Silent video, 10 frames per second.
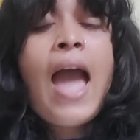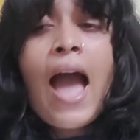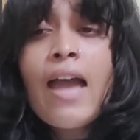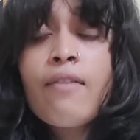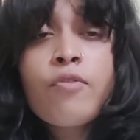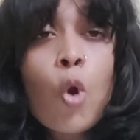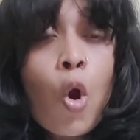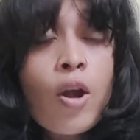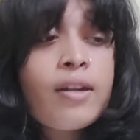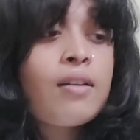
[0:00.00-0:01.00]
I have
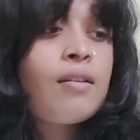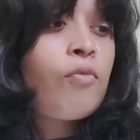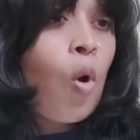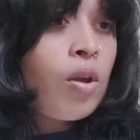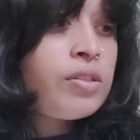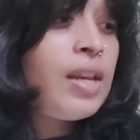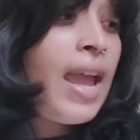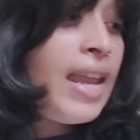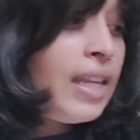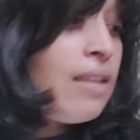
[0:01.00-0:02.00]
not watched
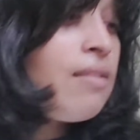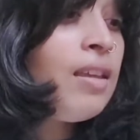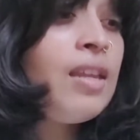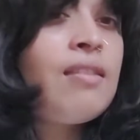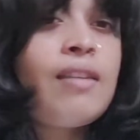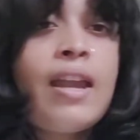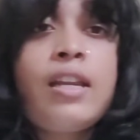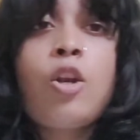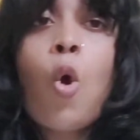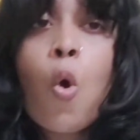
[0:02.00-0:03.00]
any series
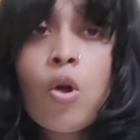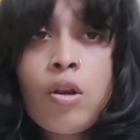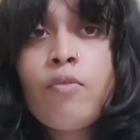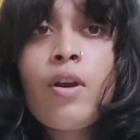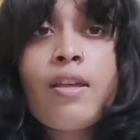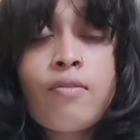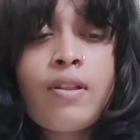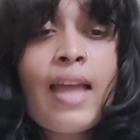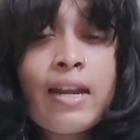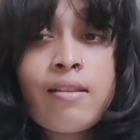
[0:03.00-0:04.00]
yet in Hollywood as
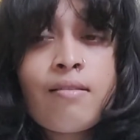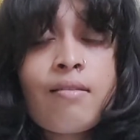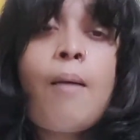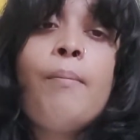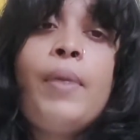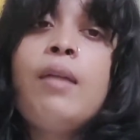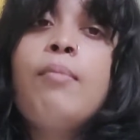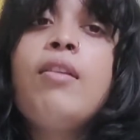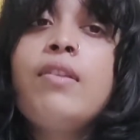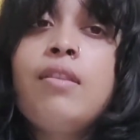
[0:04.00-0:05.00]
well that is
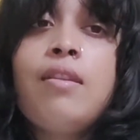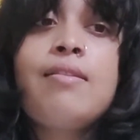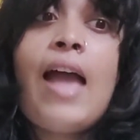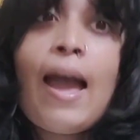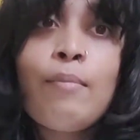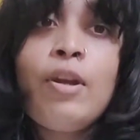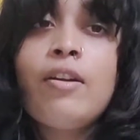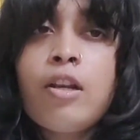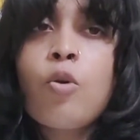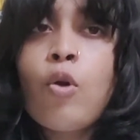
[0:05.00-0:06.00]
comparable with this. I'm
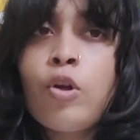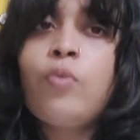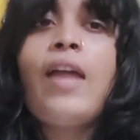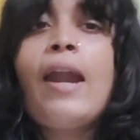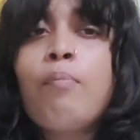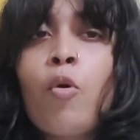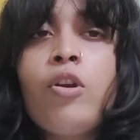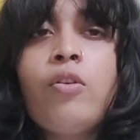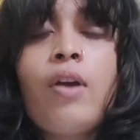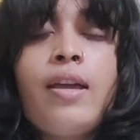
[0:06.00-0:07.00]
literally going to that
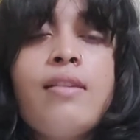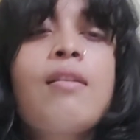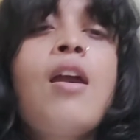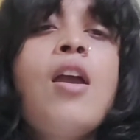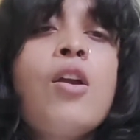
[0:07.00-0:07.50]
point, you guys.